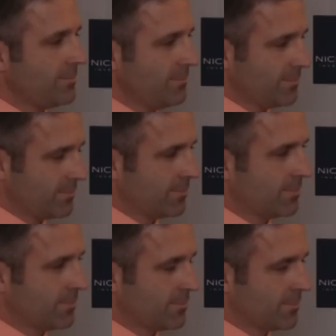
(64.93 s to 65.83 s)

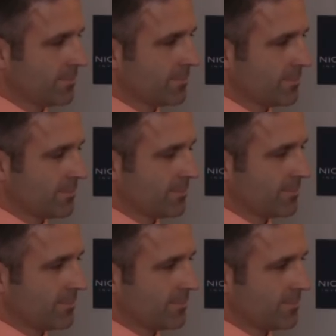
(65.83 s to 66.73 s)

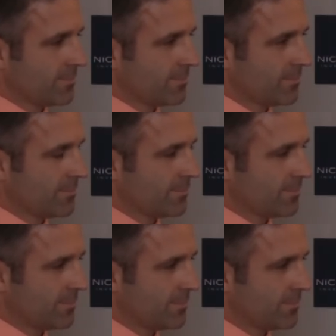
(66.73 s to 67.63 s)

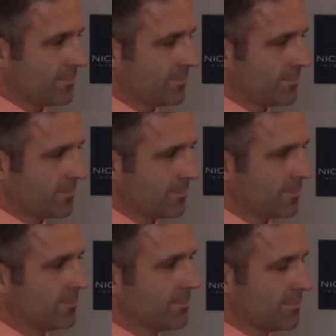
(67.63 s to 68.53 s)

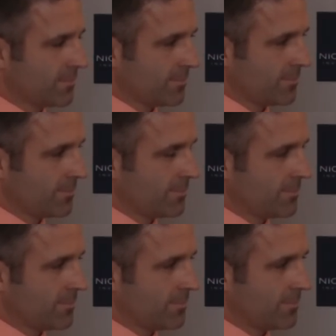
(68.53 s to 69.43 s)

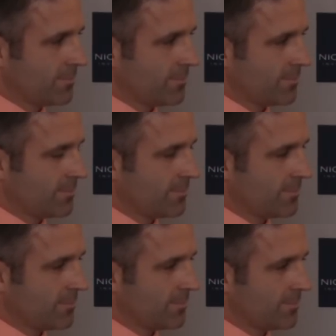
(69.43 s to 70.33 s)

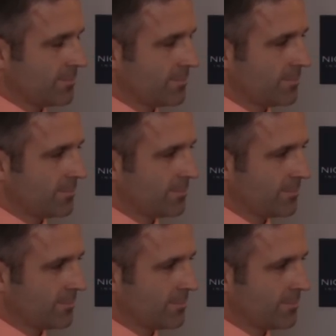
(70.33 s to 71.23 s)

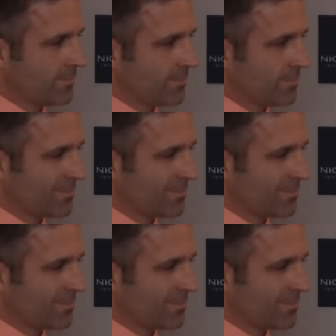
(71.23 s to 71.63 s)
The person shown says nothing.